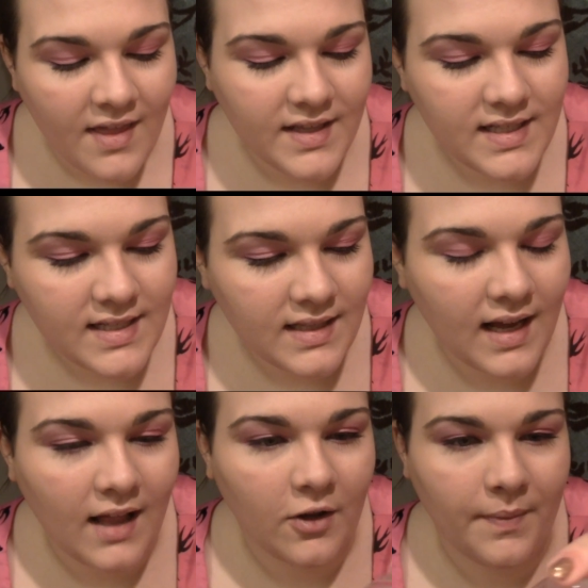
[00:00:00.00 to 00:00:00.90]
This is in the
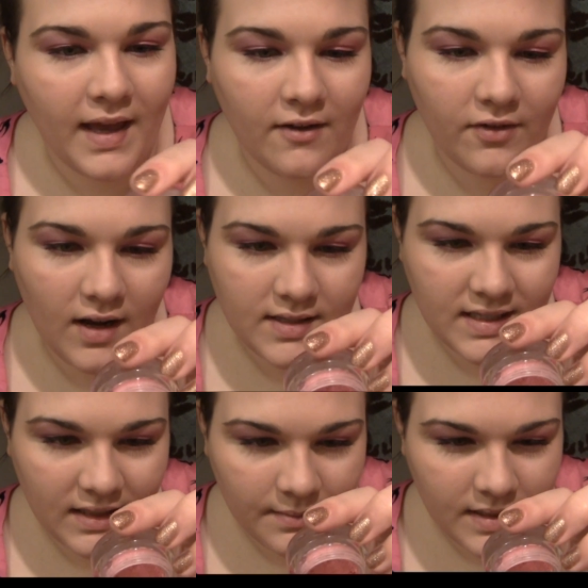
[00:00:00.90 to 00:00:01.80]
color Pink
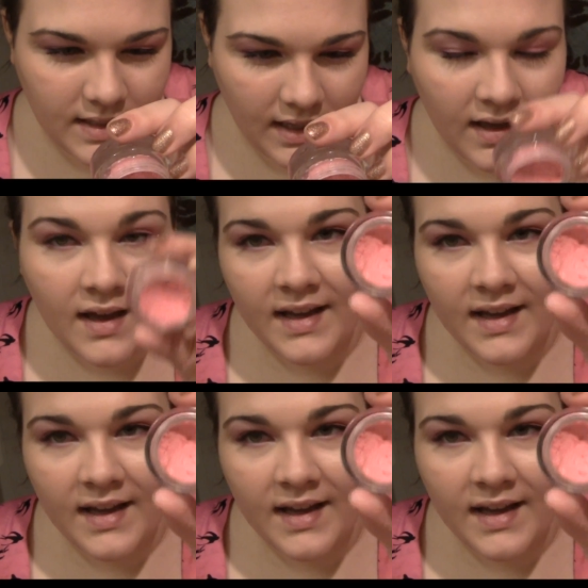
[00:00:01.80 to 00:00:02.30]
Frosting. Let me see.